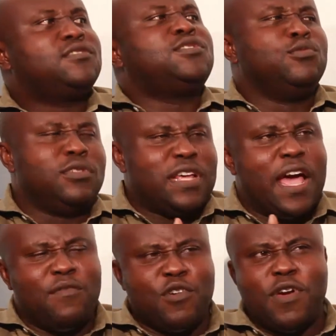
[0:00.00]
Tools
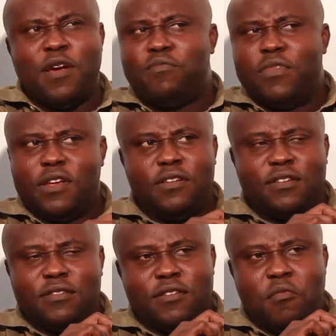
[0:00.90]
are everywhere.
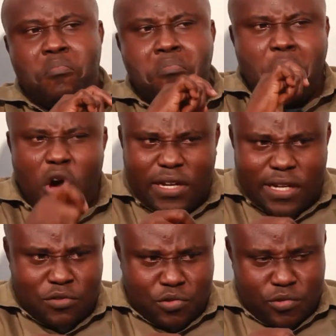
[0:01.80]

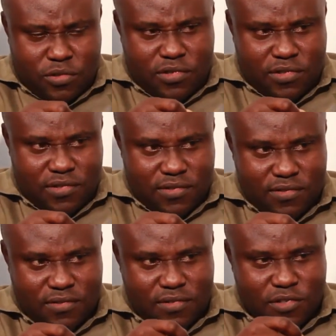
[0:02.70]
Modern tools,
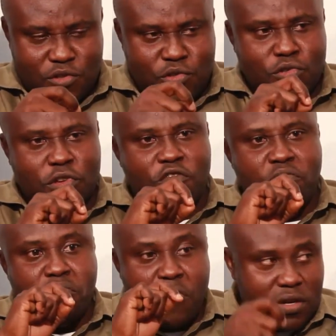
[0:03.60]
use of
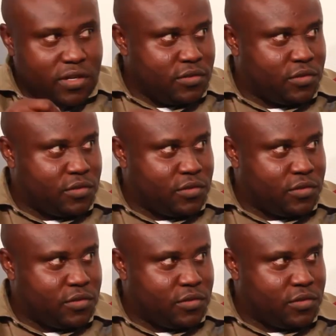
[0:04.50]
modern